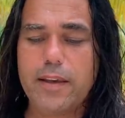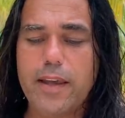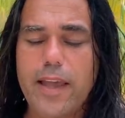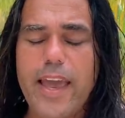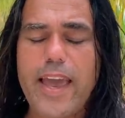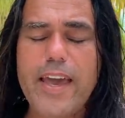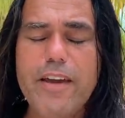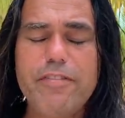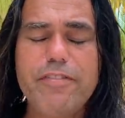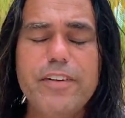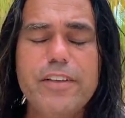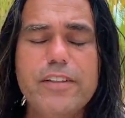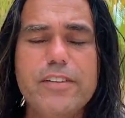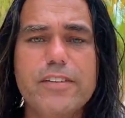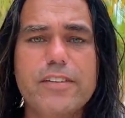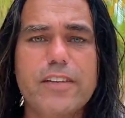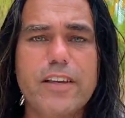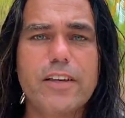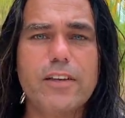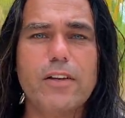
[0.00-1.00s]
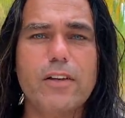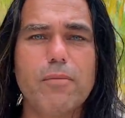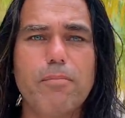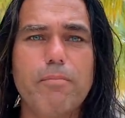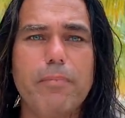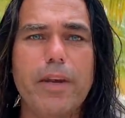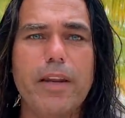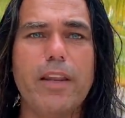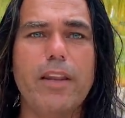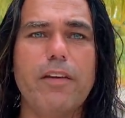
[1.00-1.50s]
Every single
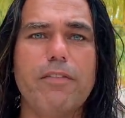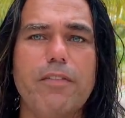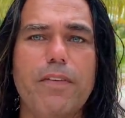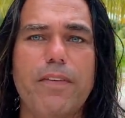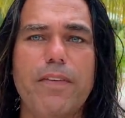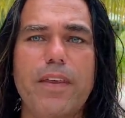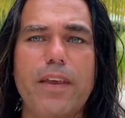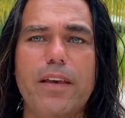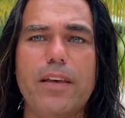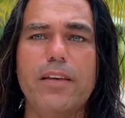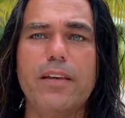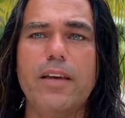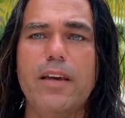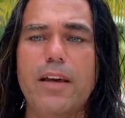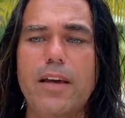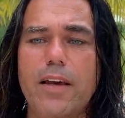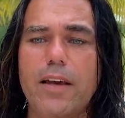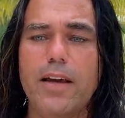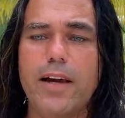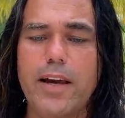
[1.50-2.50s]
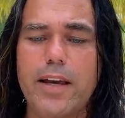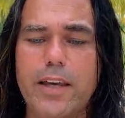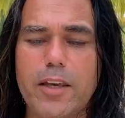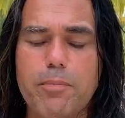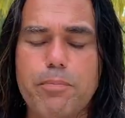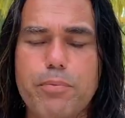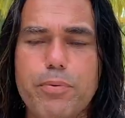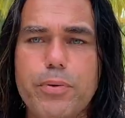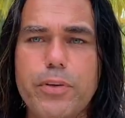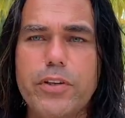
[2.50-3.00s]
minute of the day, I
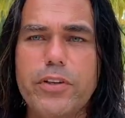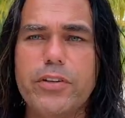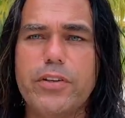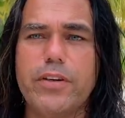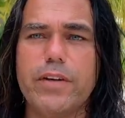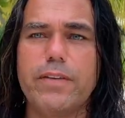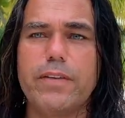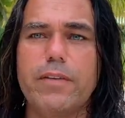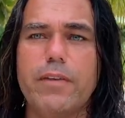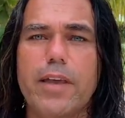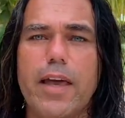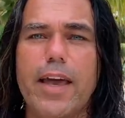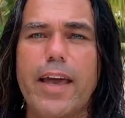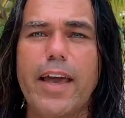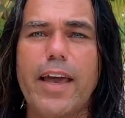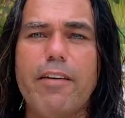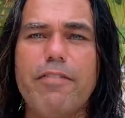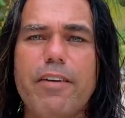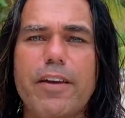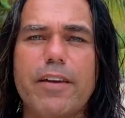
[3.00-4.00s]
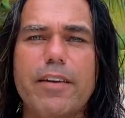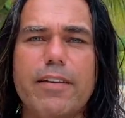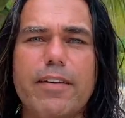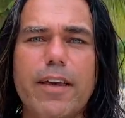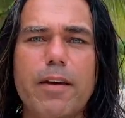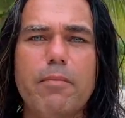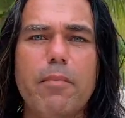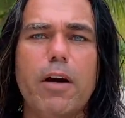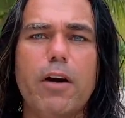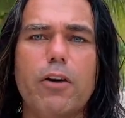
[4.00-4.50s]
appreciate having
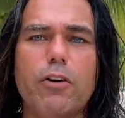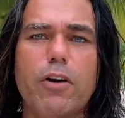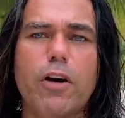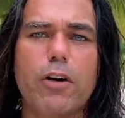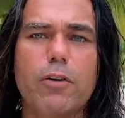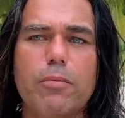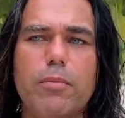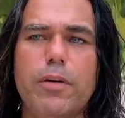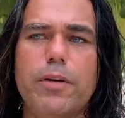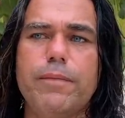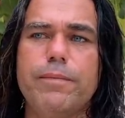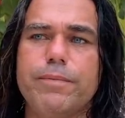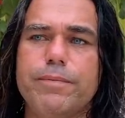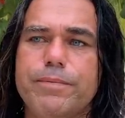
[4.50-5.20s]
them around me.